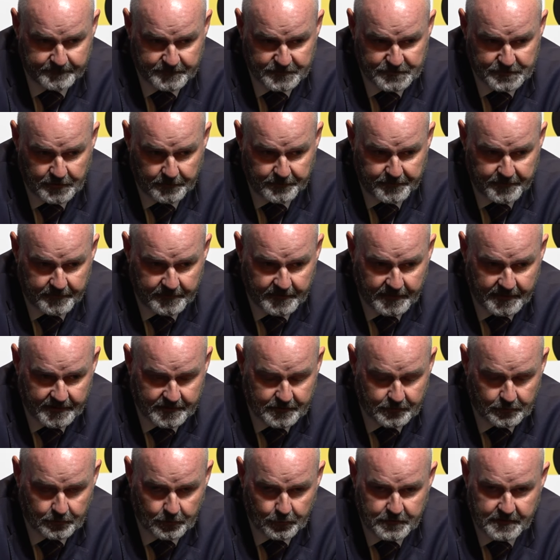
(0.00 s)
something that I
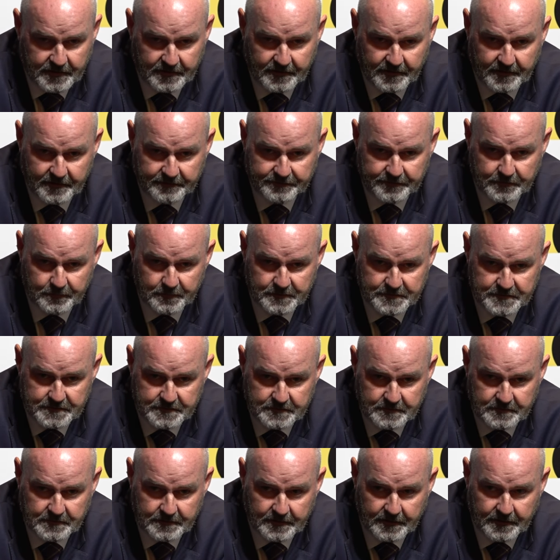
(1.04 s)
could look at
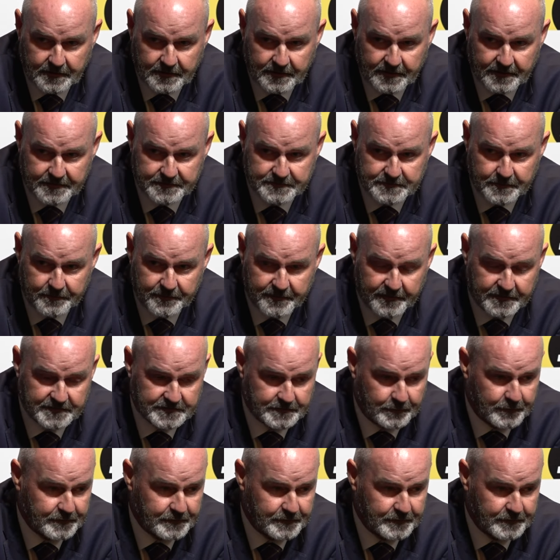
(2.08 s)
afterwards. I had some things I